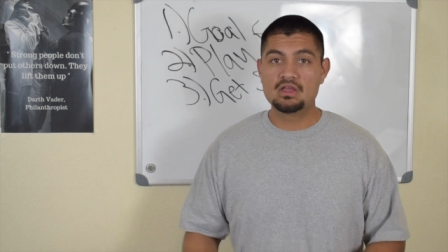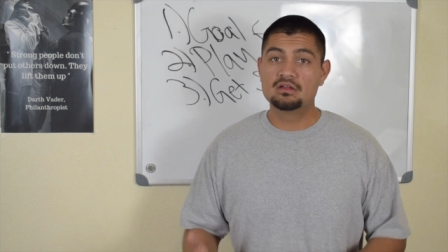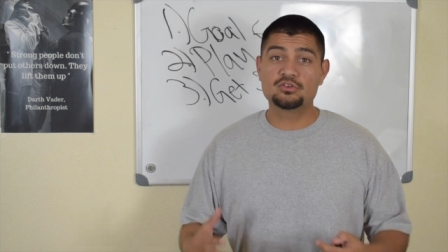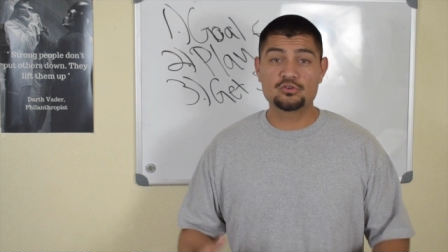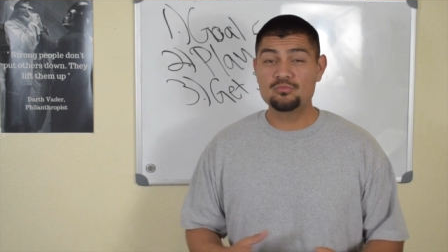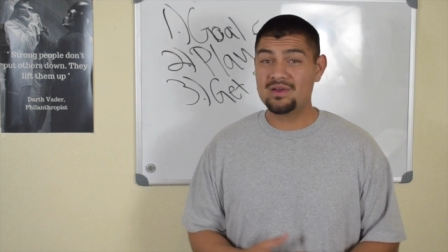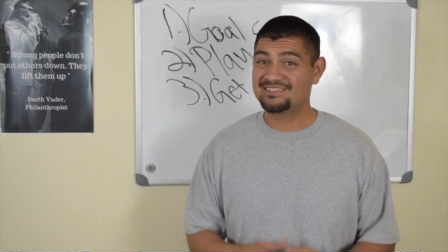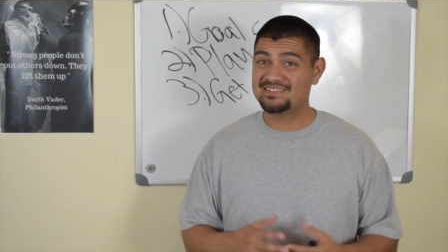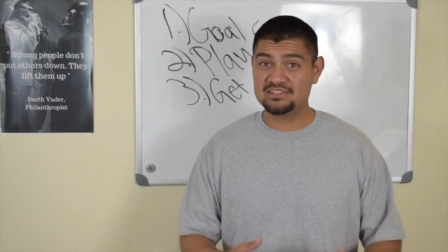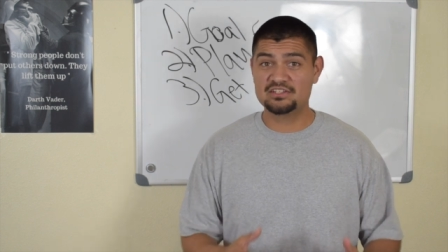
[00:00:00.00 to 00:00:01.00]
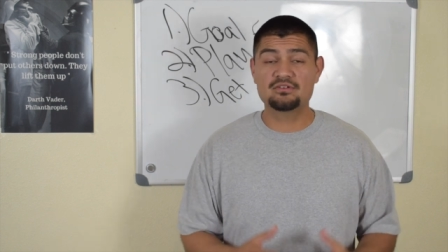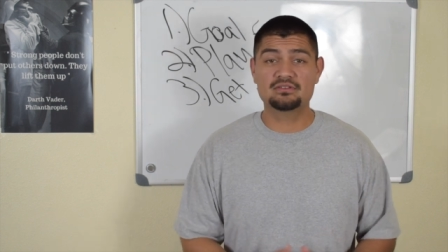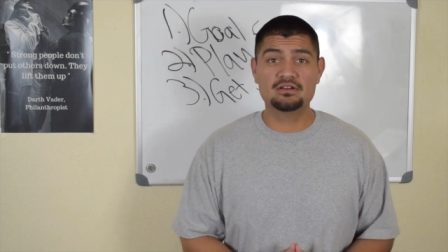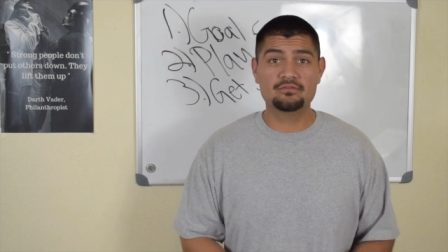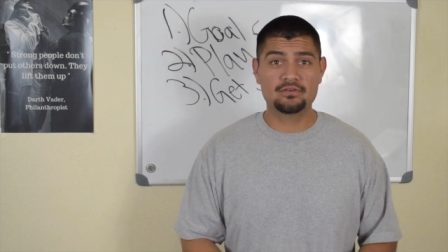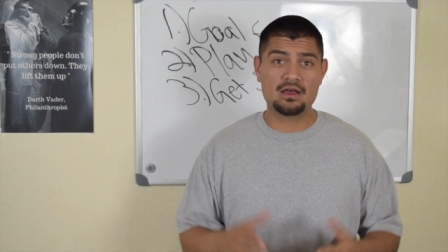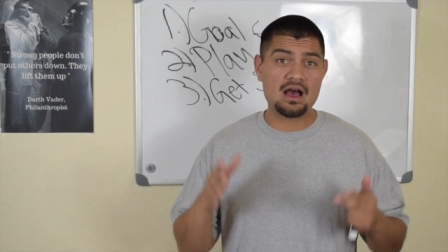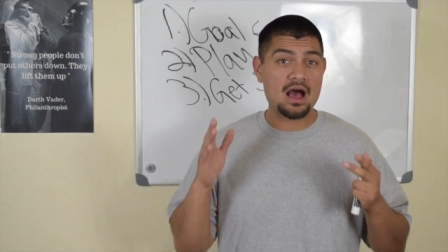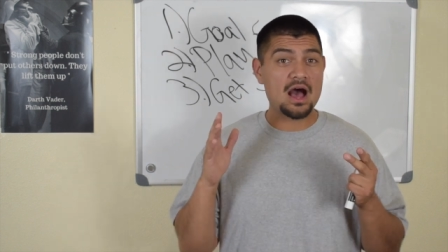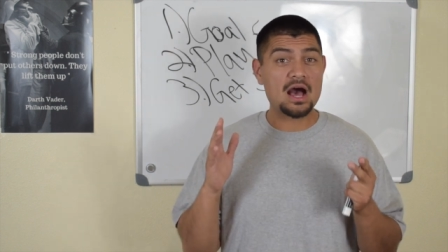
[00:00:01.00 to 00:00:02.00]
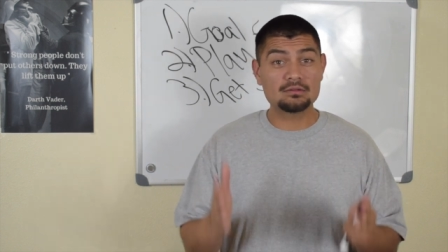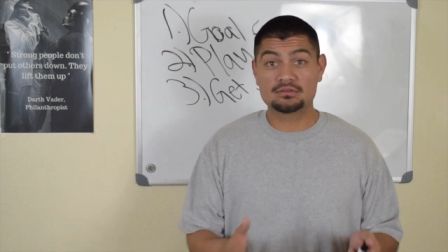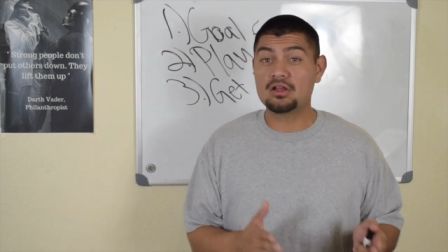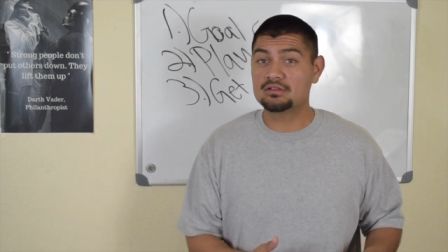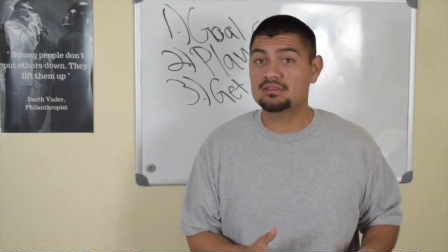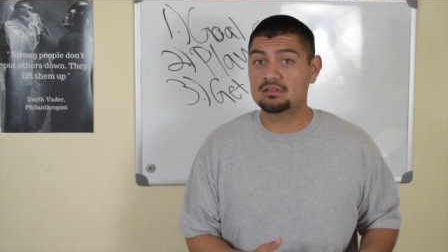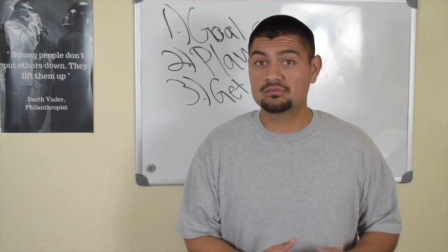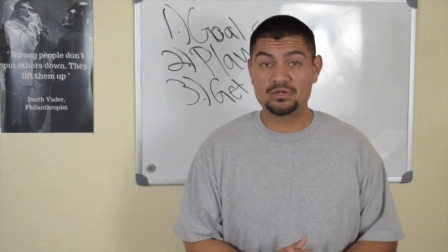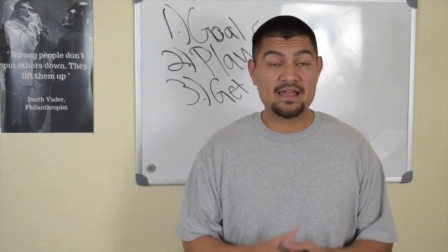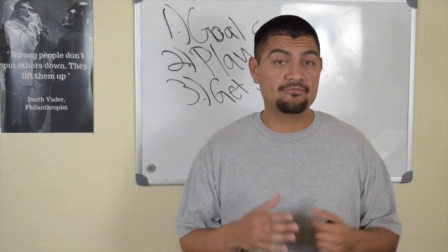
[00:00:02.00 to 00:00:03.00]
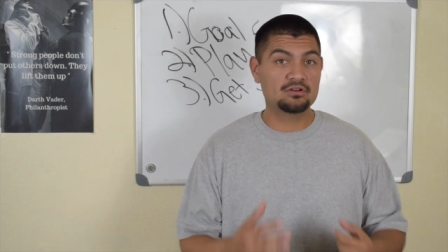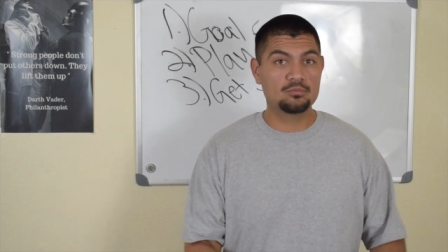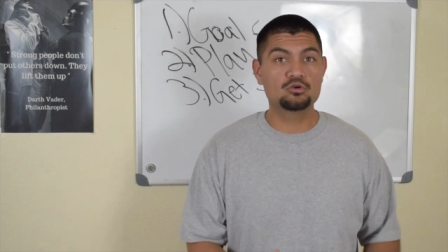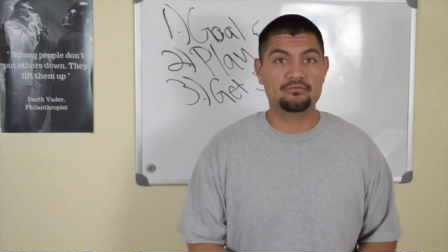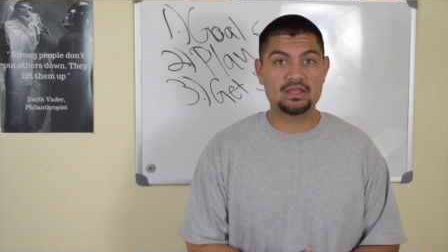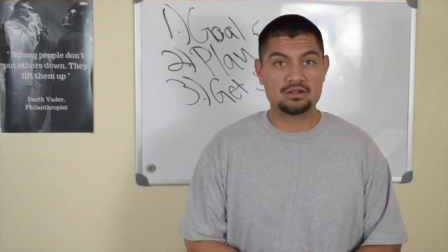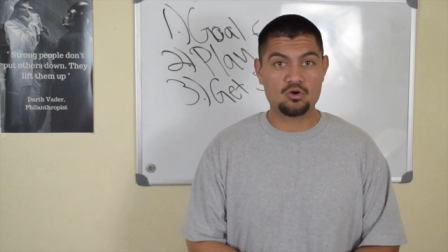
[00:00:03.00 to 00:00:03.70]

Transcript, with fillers: So you might say to yourself, I'll start this when I feel motivated,